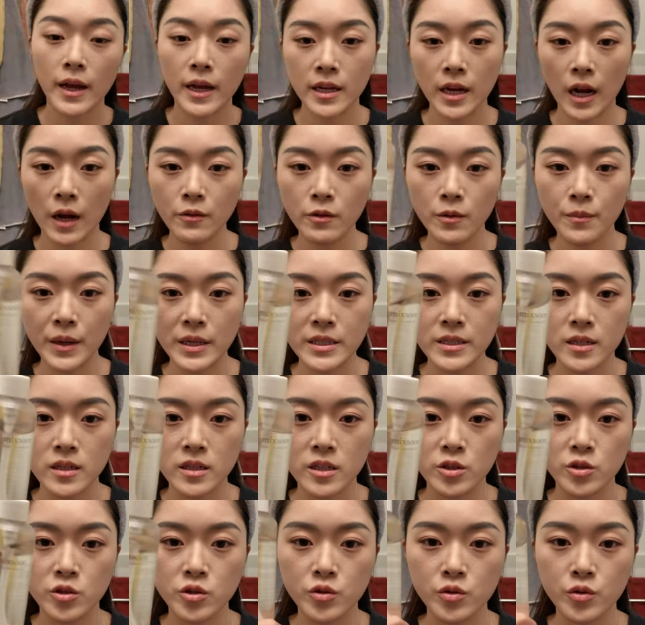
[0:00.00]
And I will
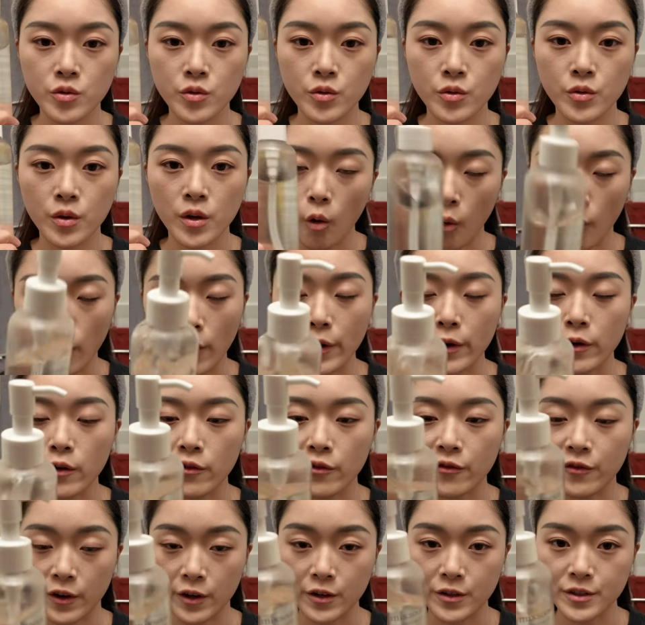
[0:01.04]
basically do oil
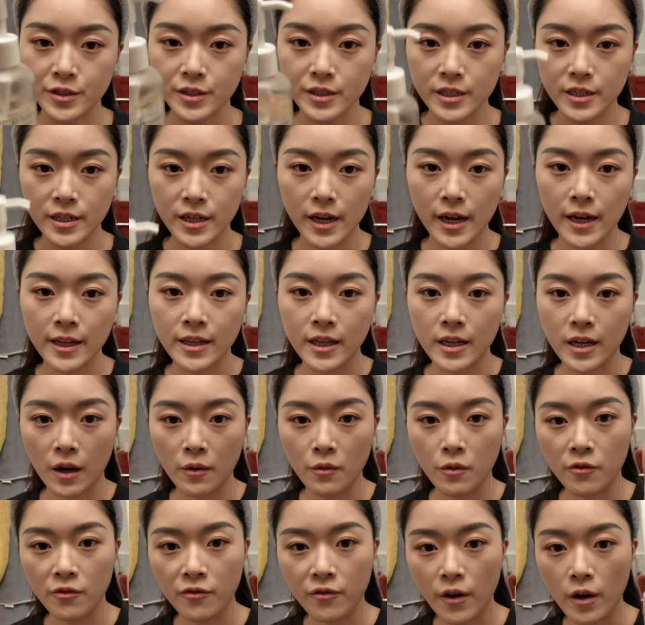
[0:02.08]
first, and then I
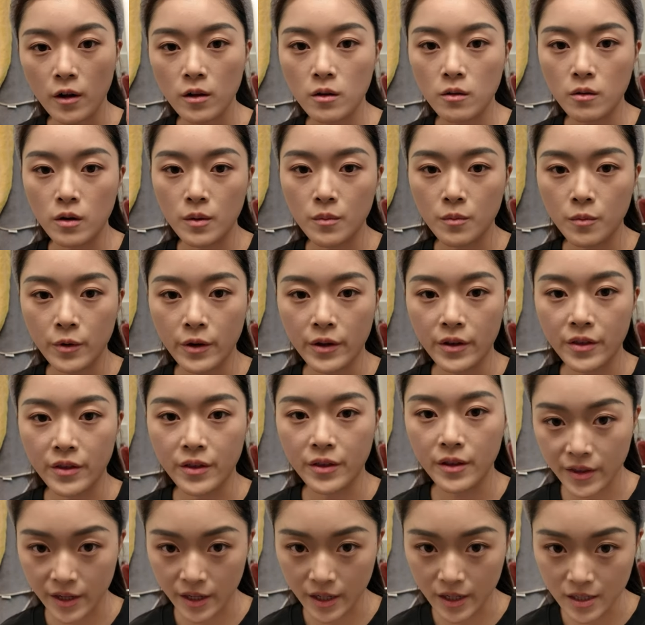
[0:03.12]
will follow up with
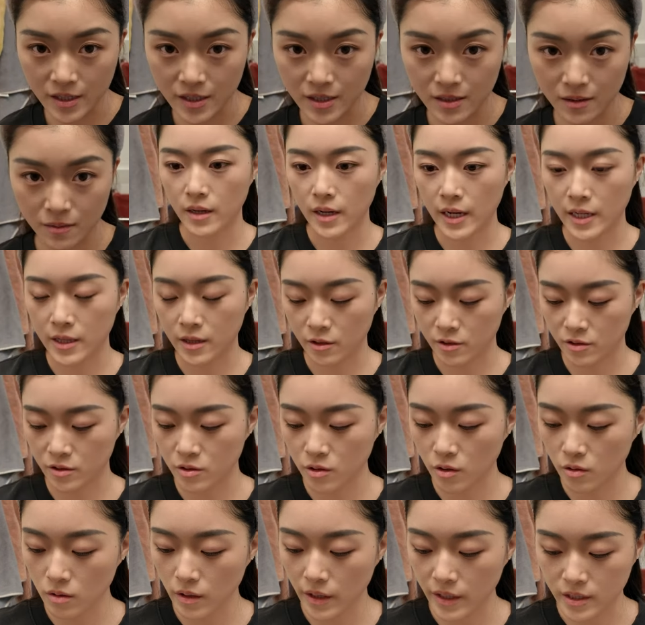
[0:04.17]
this. And there's
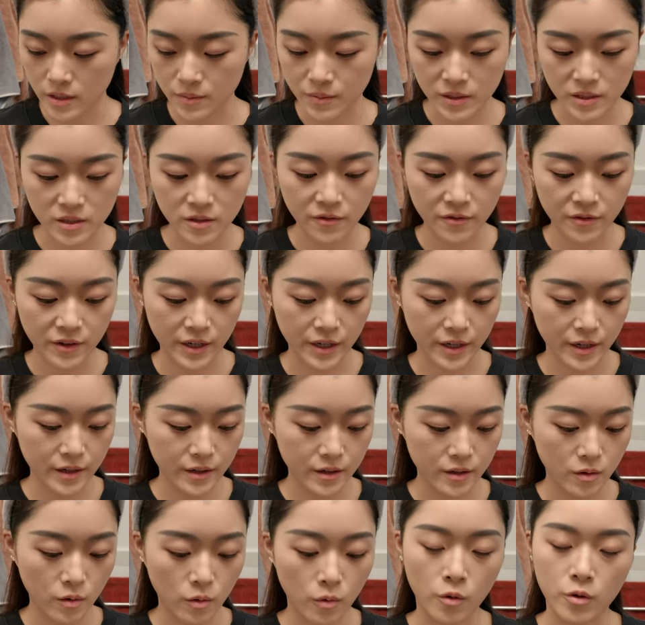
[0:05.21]
no like specific
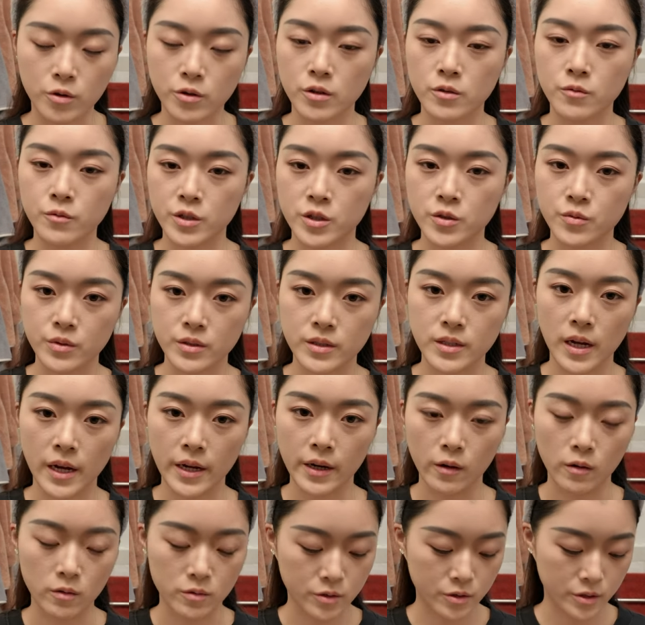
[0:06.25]
order on which ones
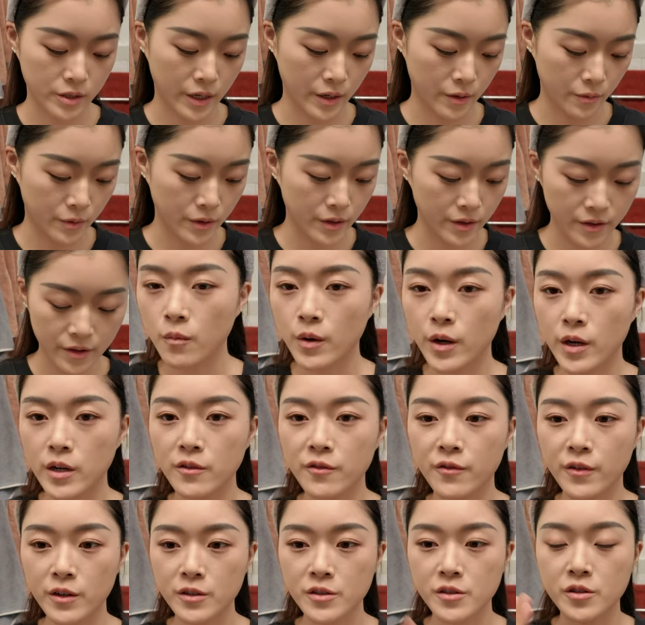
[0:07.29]
I alternate with. We're gonna
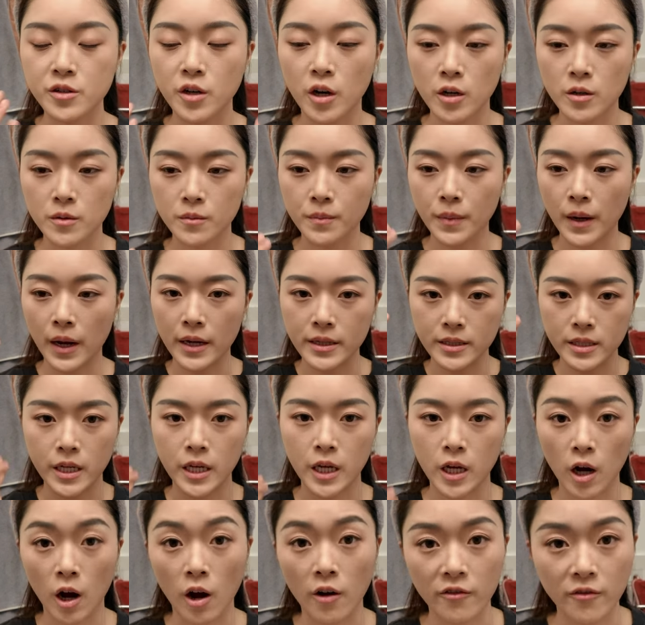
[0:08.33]
first start by
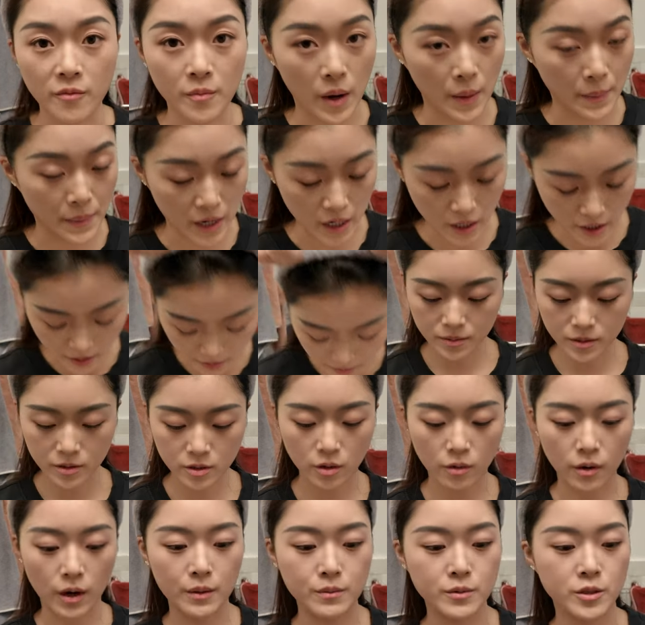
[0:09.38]
taking off my makeup.
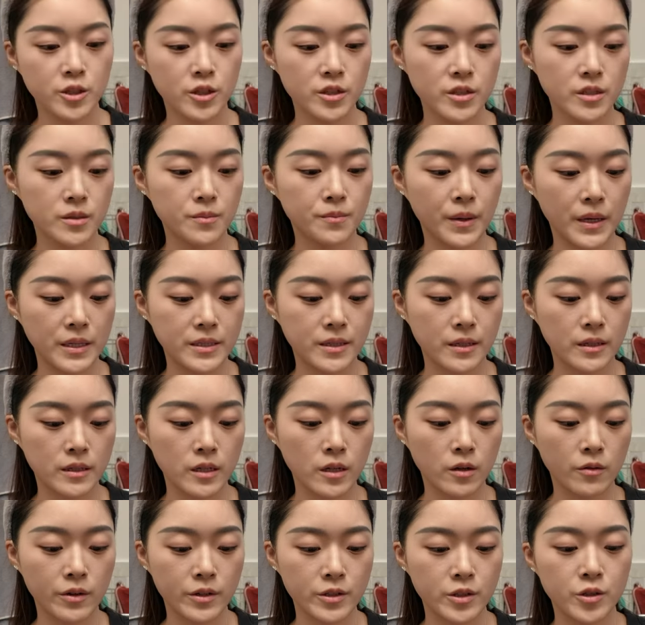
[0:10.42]
So I'm just basically
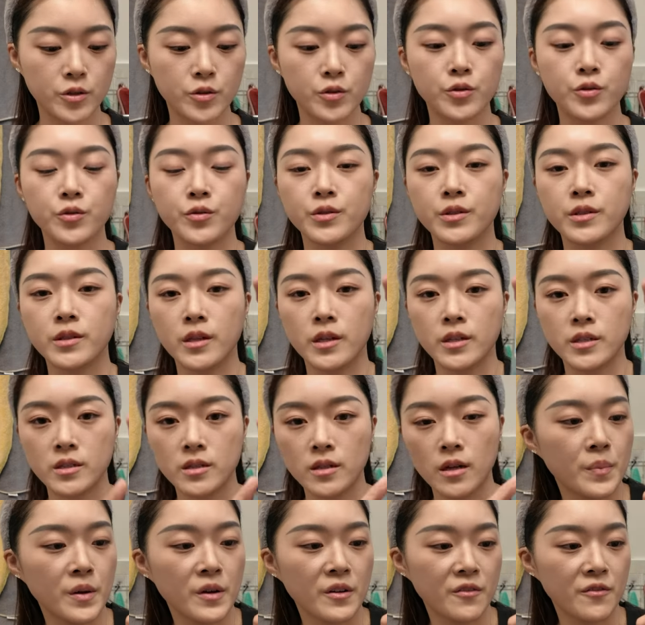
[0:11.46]
going to use this
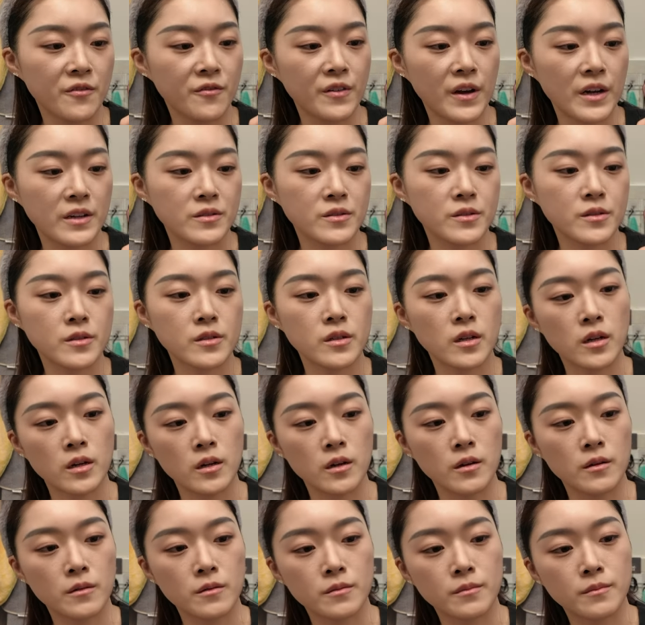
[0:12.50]

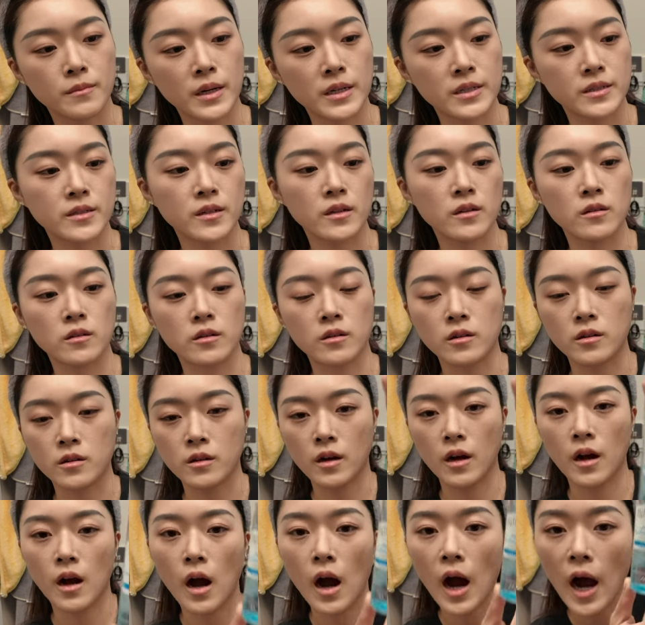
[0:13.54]
Befesta
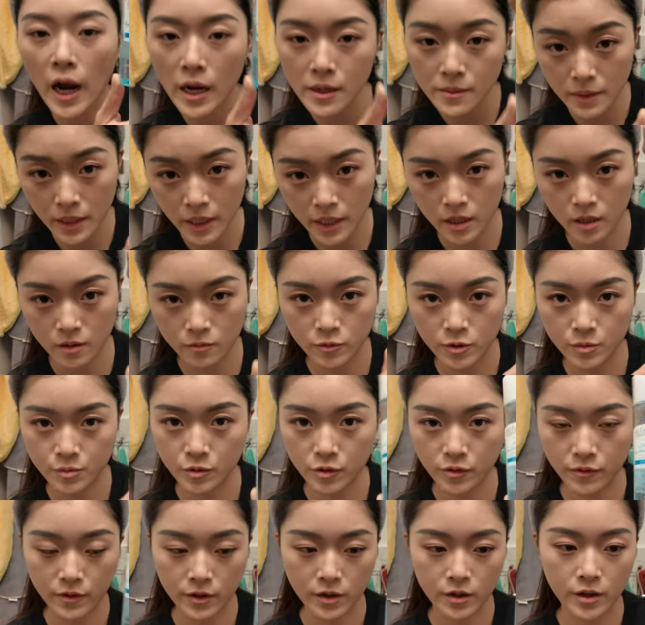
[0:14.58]
Micellar Eye Makeup
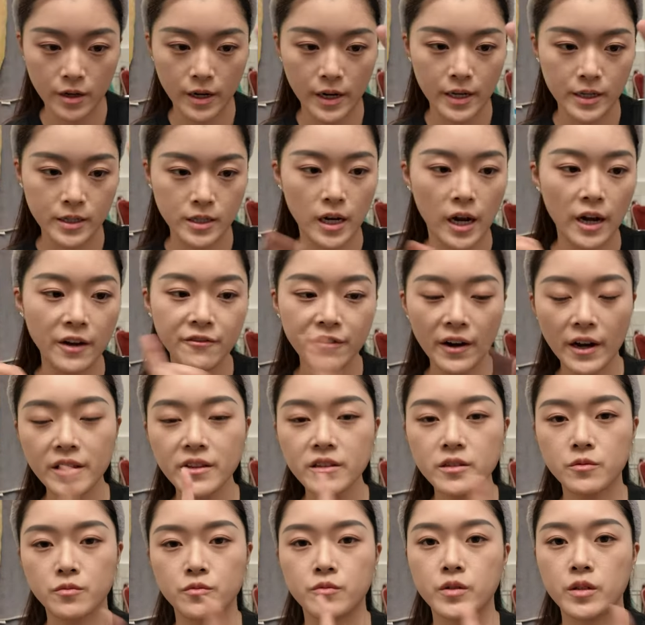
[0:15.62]
Remover, and I find
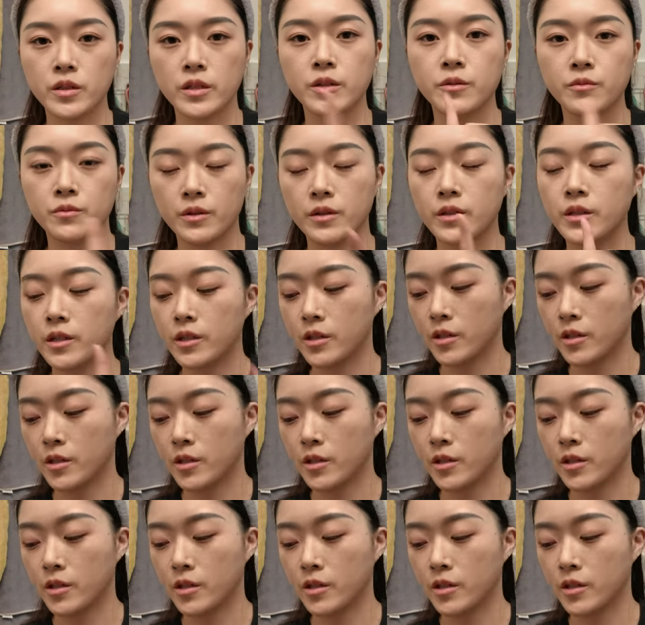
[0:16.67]
this really, really